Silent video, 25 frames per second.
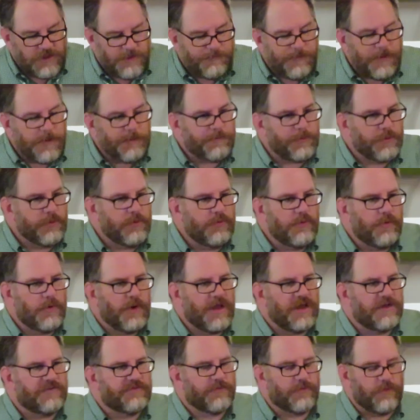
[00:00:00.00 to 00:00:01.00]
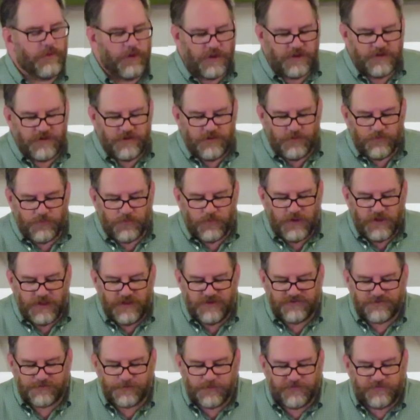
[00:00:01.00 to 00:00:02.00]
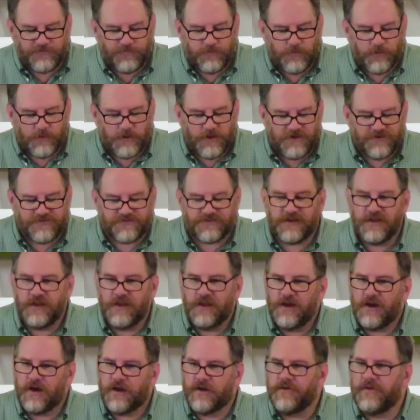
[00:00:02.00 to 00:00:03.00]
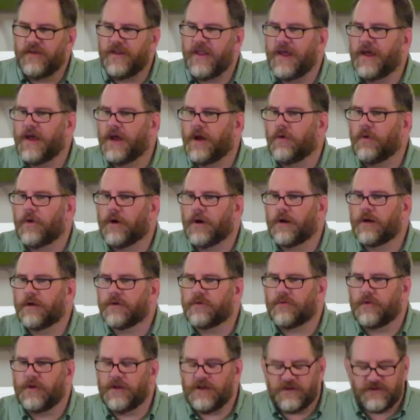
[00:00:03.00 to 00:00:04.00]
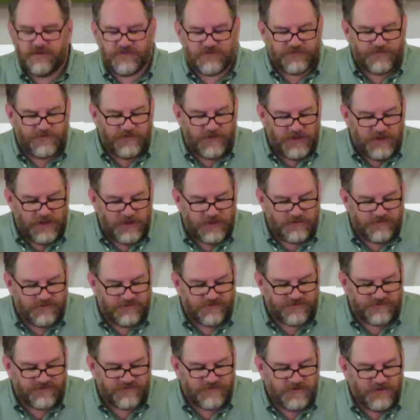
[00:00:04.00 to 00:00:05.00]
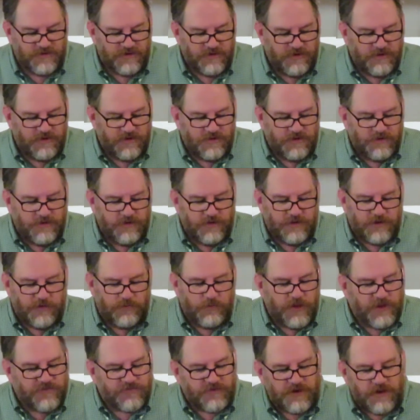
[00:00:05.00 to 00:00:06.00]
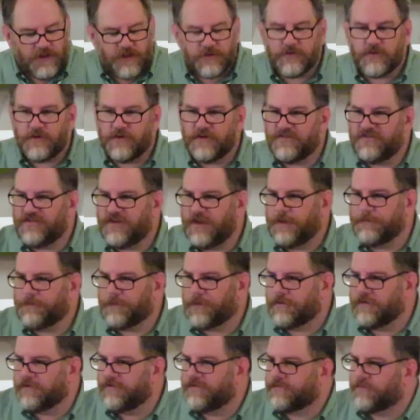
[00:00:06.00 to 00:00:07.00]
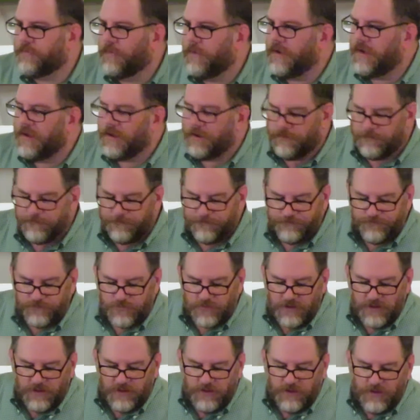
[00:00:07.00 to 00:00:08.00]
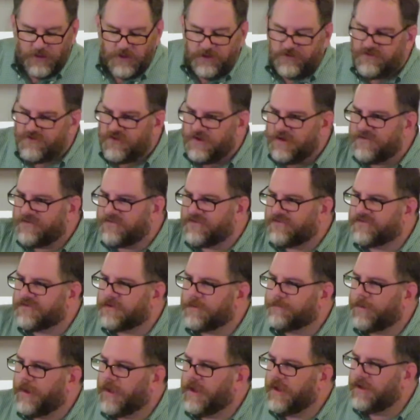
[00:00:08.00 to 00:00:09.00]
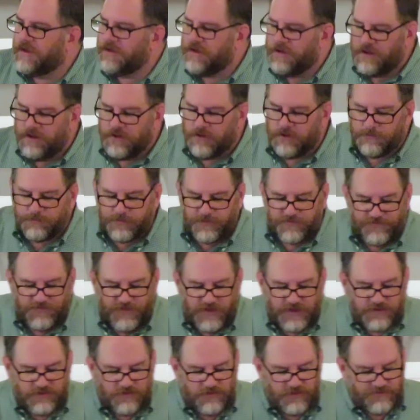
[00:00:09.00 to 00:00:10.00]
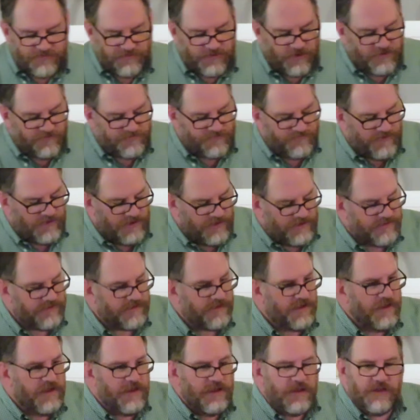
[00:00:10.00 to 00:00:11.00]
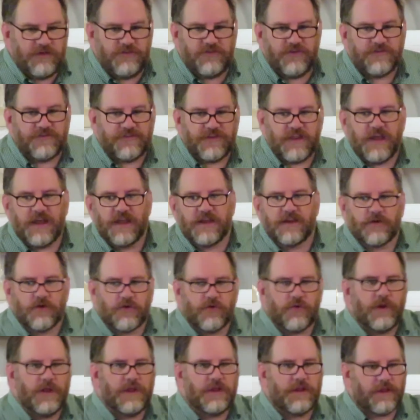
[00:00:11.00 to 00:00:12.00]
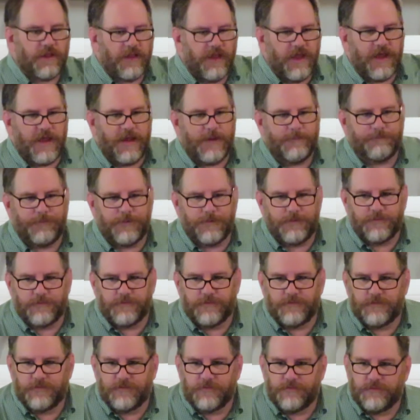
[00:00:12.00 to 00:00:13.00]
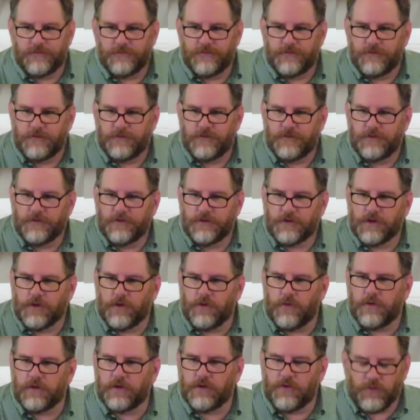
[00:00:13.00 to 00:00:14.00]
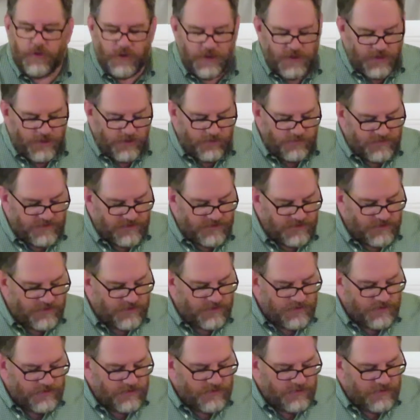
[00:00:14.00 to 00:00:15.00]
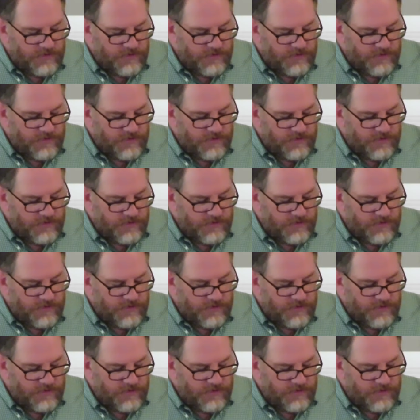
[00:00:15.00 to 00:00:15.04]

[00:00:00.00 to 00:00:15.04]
The people who have run the race before us are now our greatest fans. And we have another example as well. Jesus, the pioneer and perfecter of our faith. He just had a great lap going around, and